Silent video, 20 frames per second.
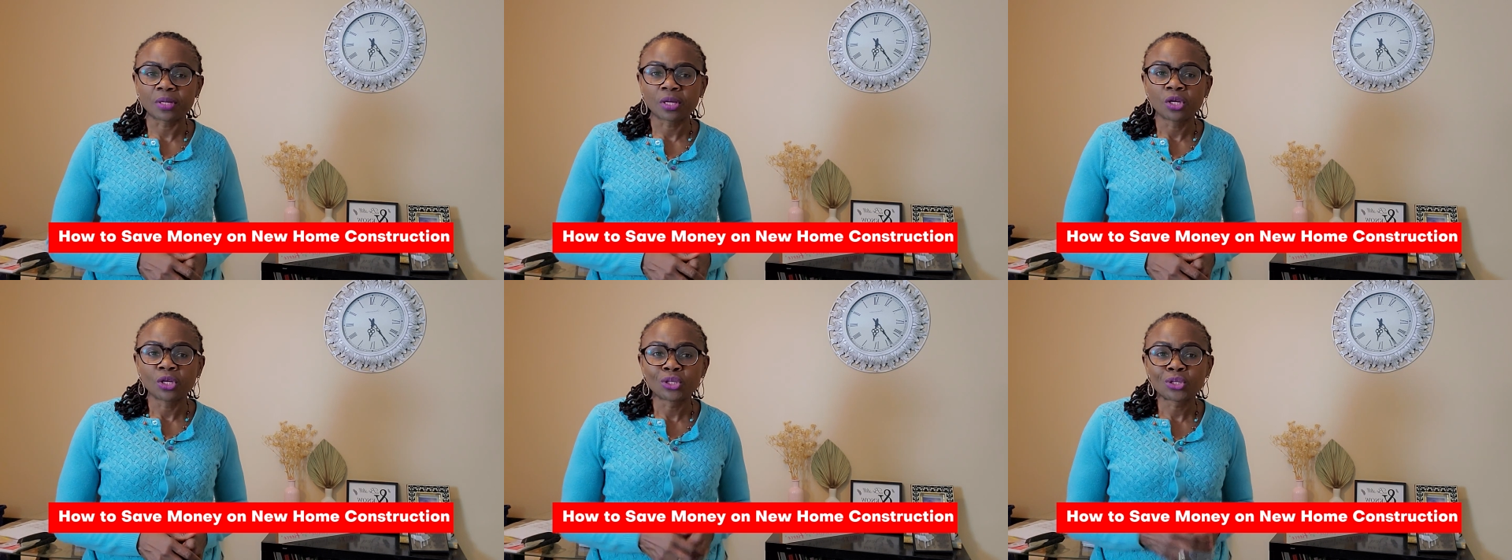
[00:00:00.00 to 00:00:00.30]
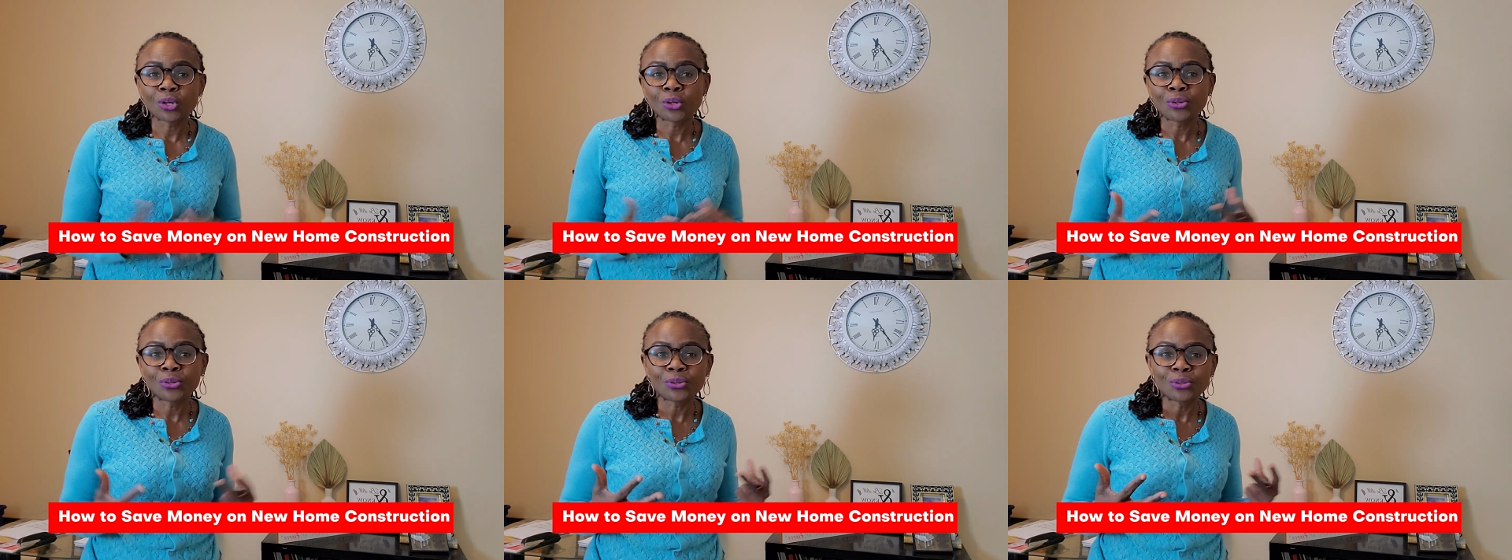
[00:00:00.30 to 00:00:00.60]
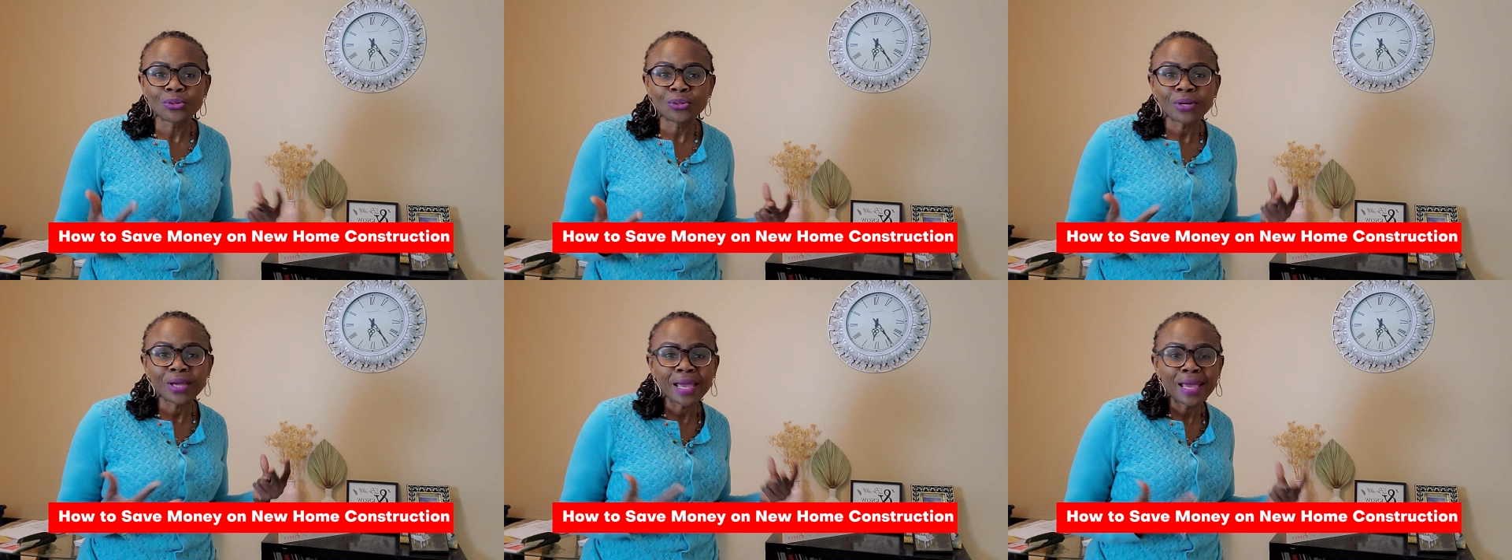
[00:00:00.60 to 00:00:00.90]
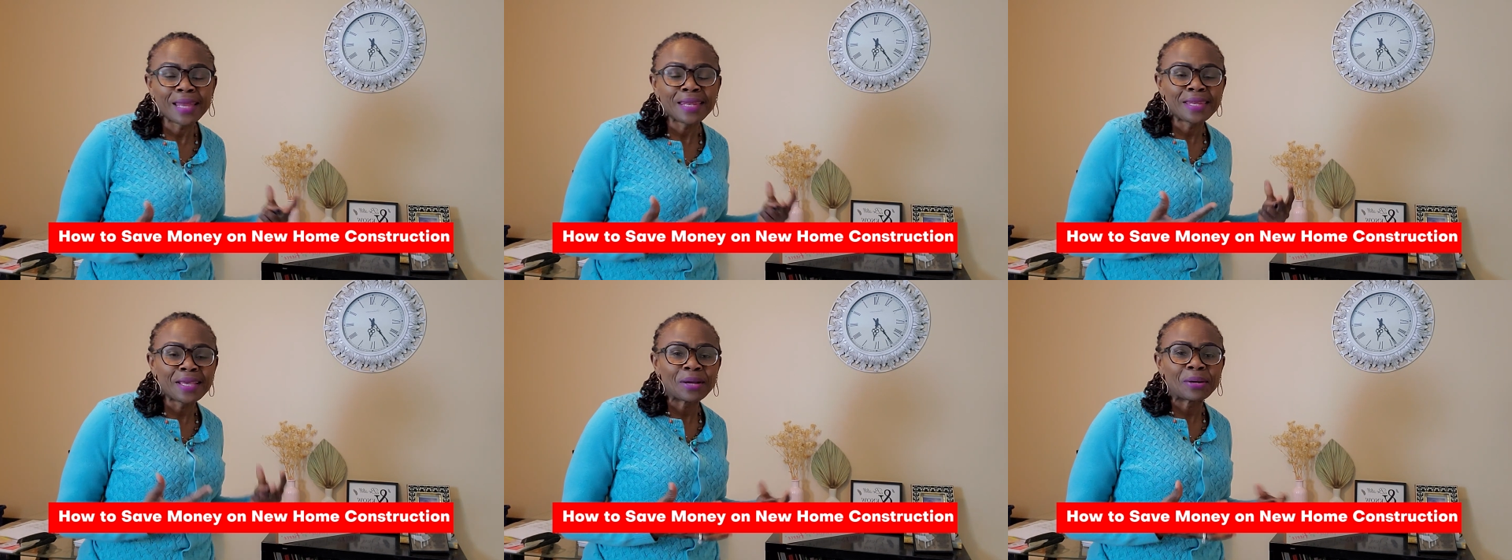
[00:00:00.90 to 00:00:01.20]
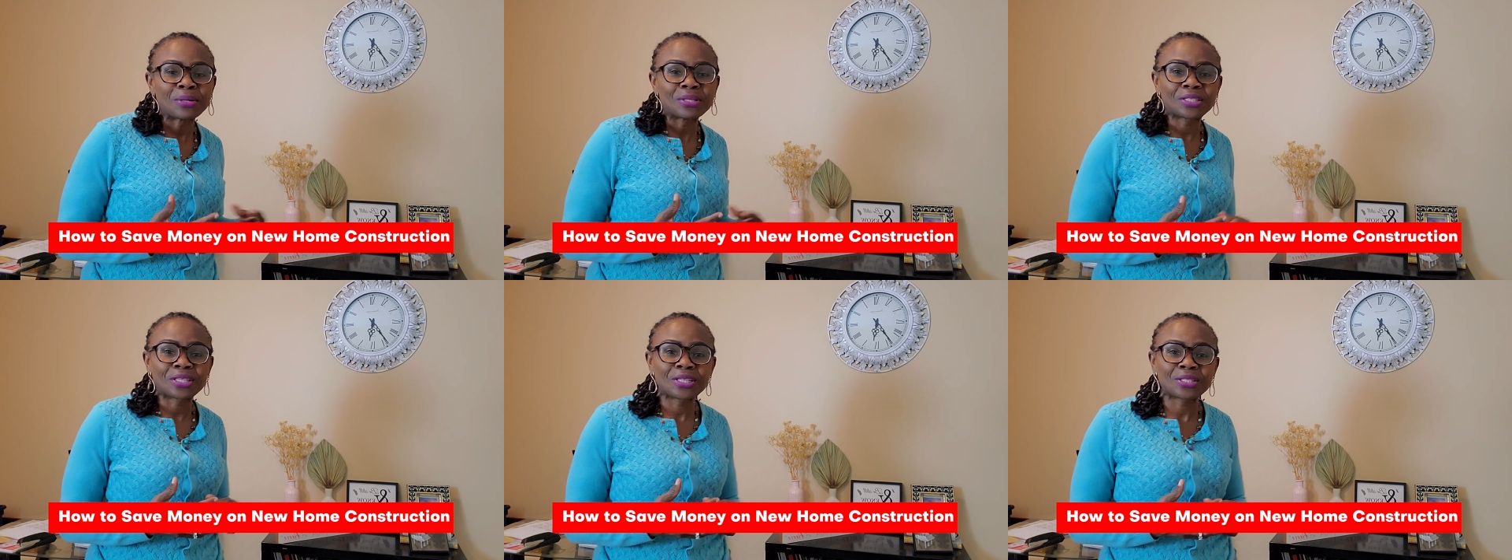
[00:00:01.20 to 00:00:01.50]
So you can
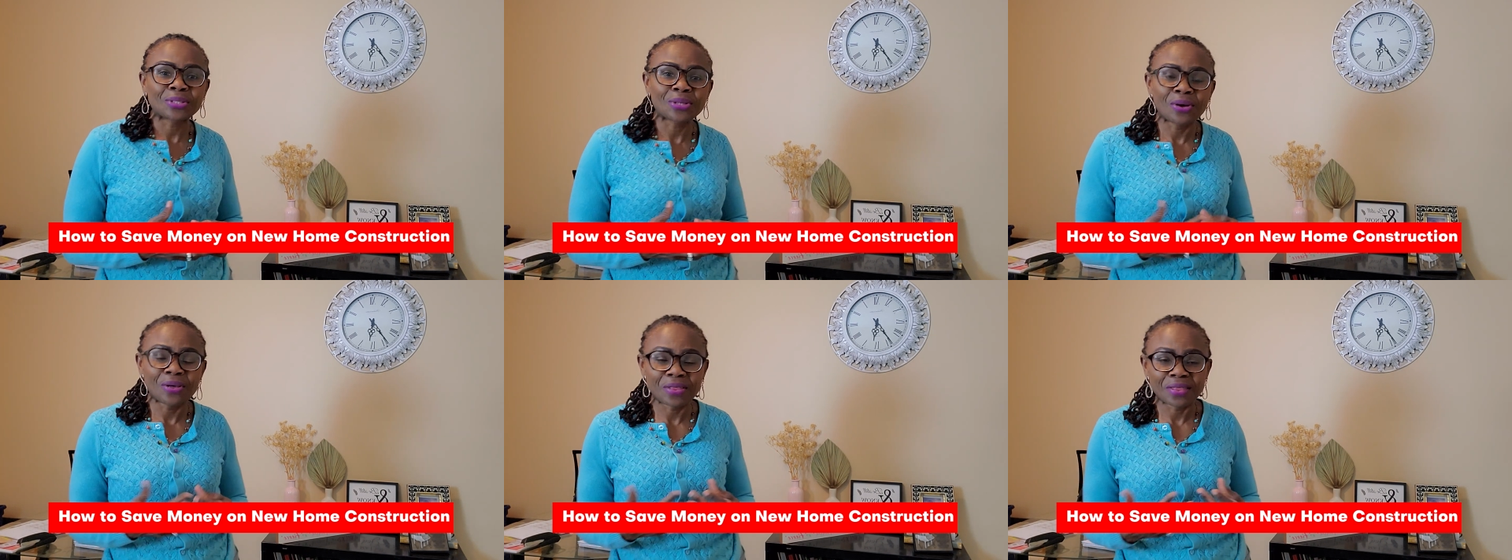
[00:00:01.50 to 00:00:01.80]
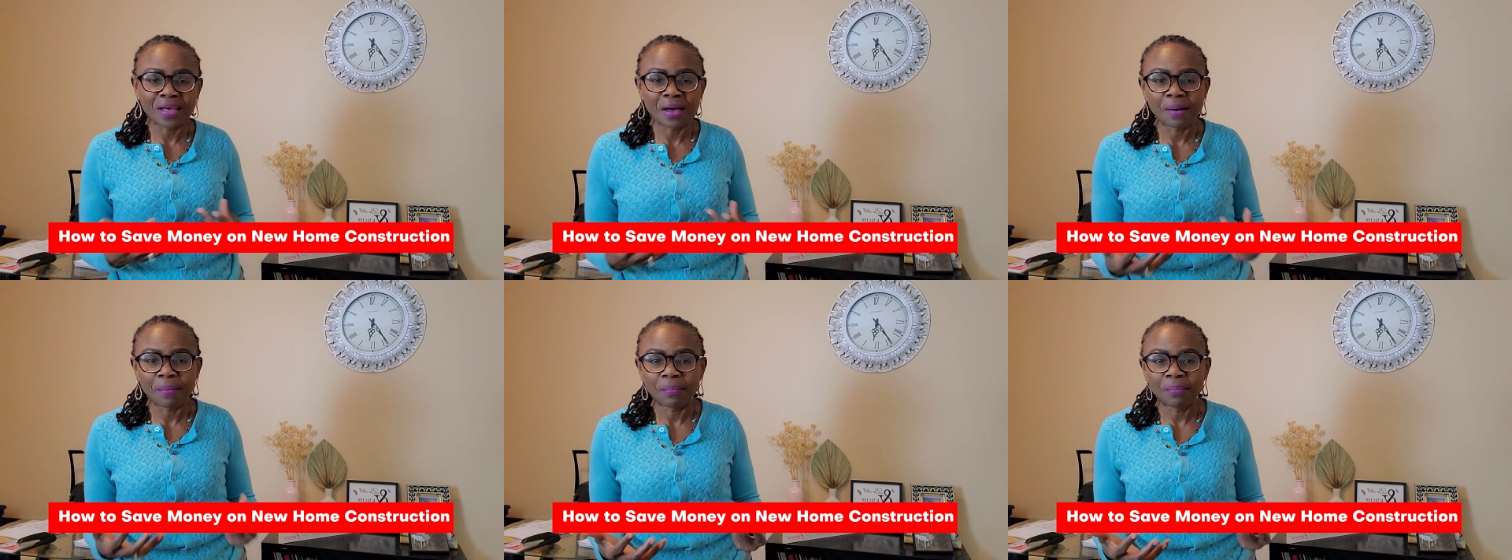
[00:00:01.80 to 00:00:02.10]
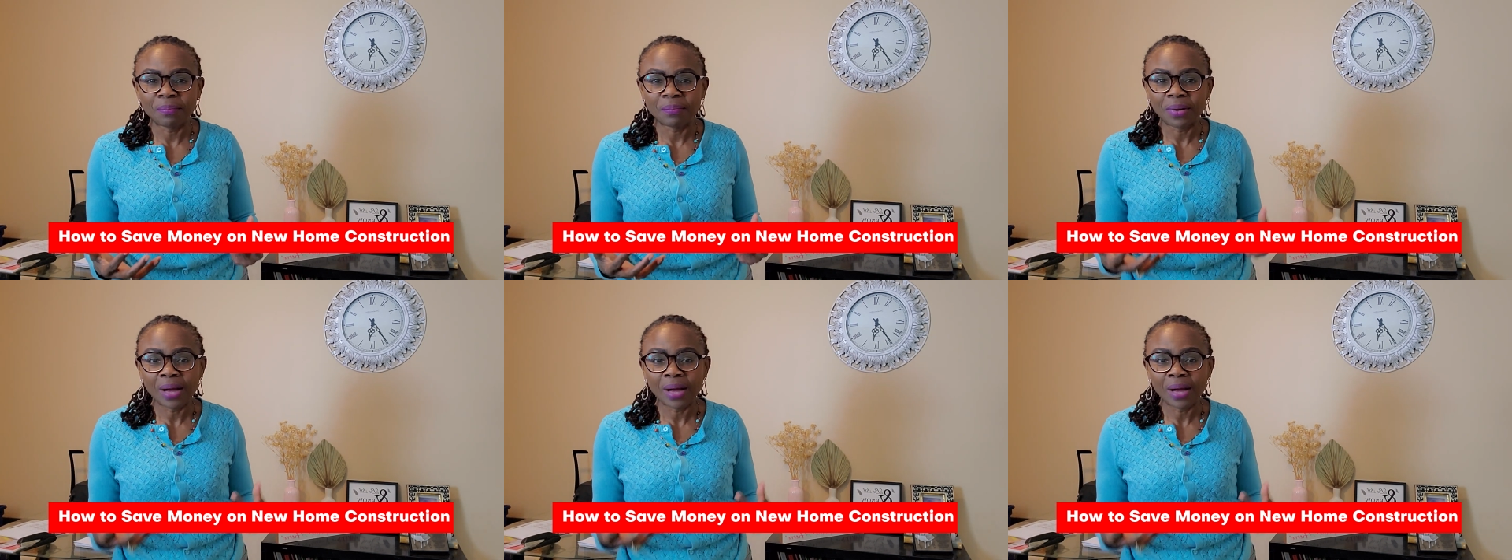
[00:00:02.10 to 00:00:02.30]
negotiate on the